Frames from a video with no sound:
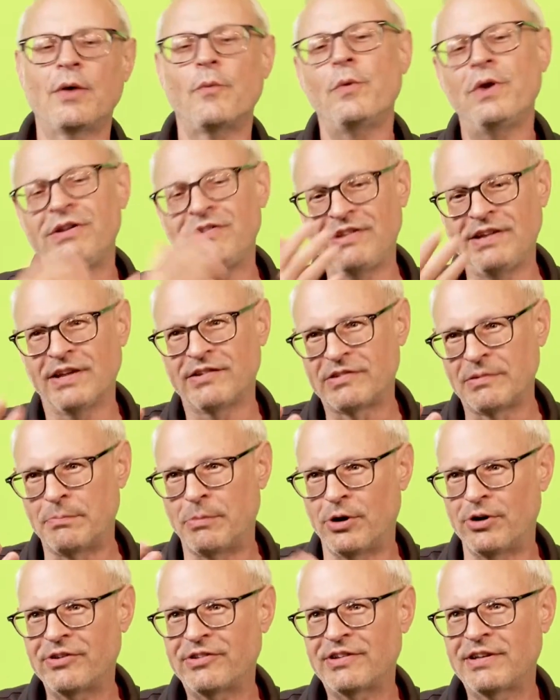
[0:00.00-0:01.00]
that we see as a
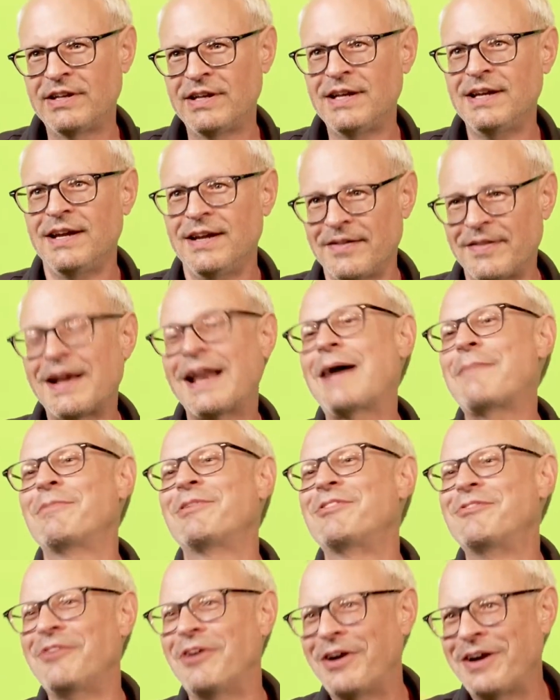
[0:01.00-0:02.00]
burst that
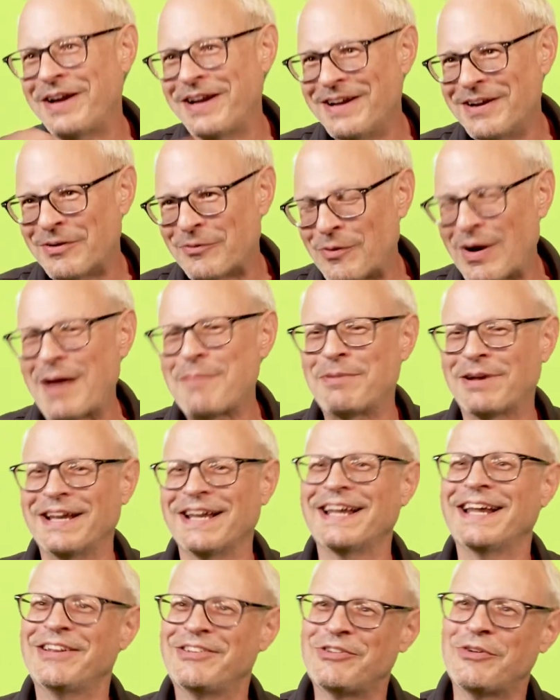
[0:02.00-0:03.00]
happens very
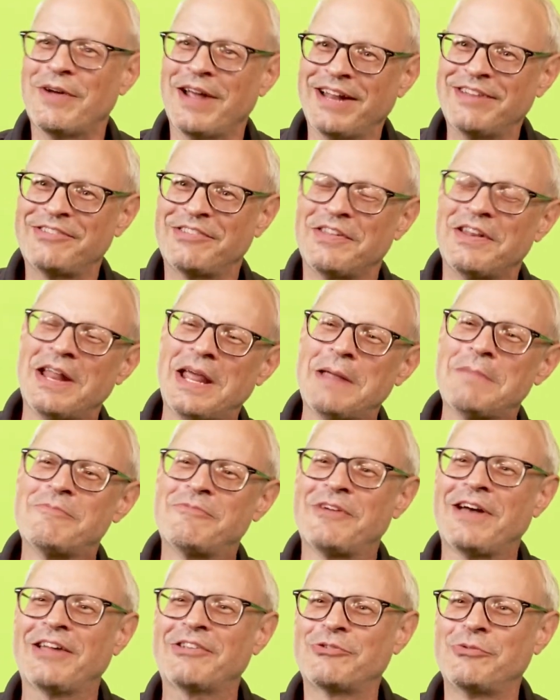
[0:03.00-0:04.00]
rapidly, and so hence the name
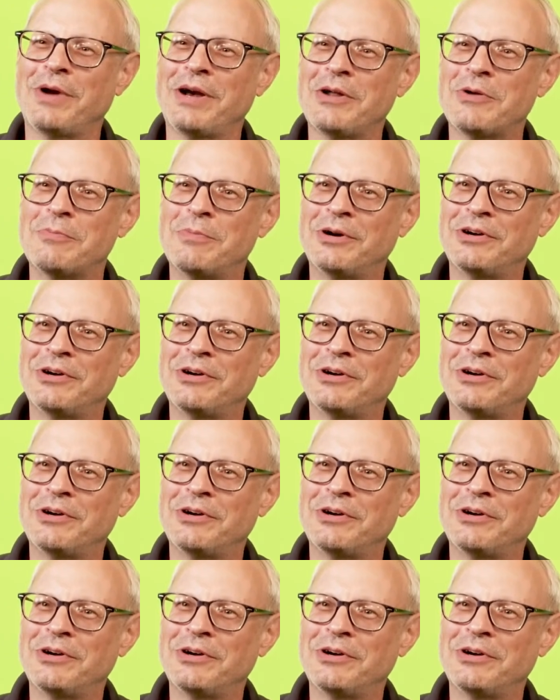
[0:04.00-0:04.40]
fast radio